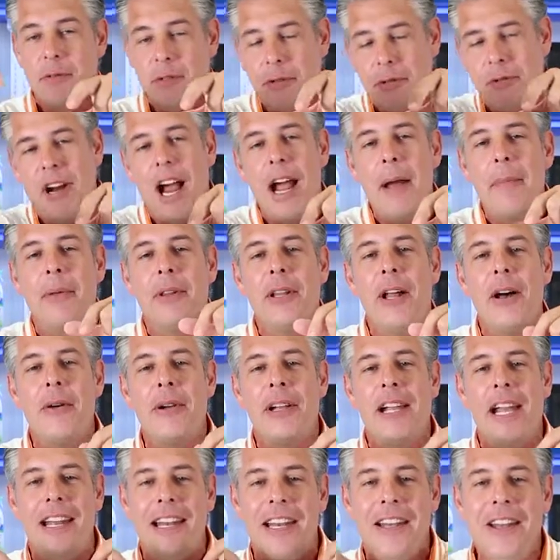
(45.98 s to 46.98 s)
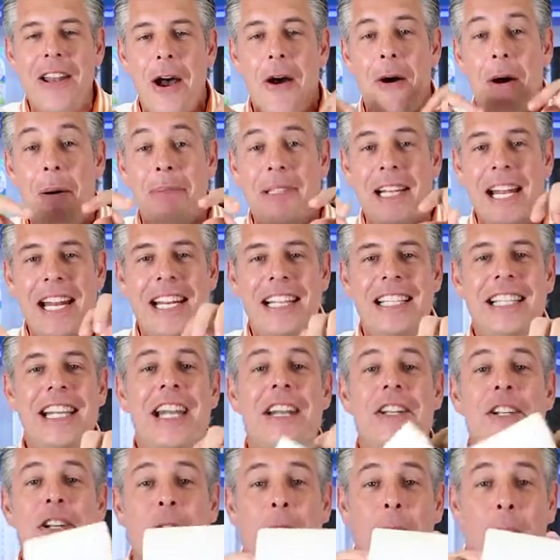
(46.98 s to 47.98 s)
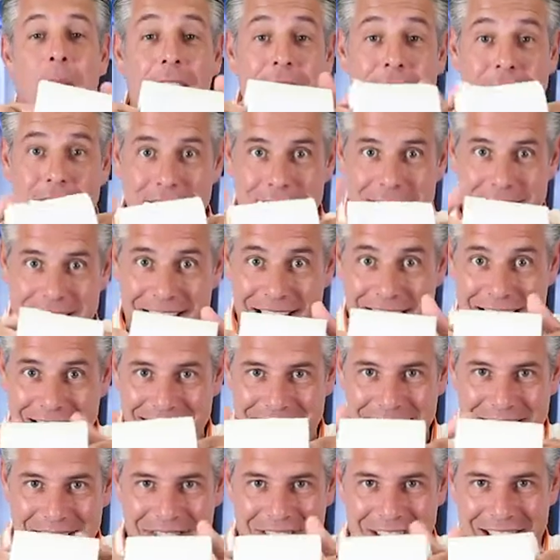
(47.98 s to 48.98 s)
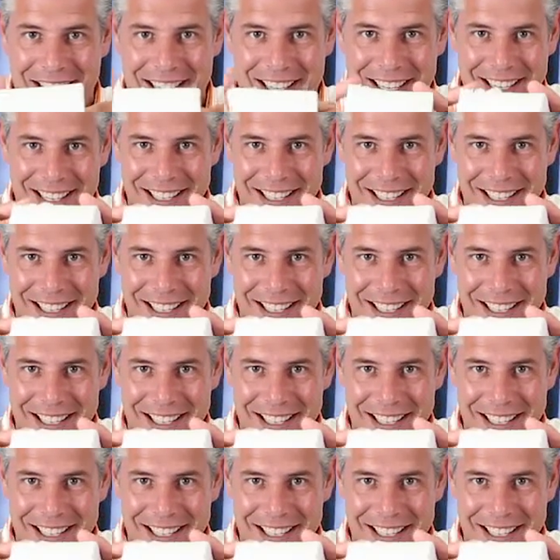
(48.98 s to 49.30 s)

subscribe below and get to know. I'm Danny D, and you're watching Clean It TV.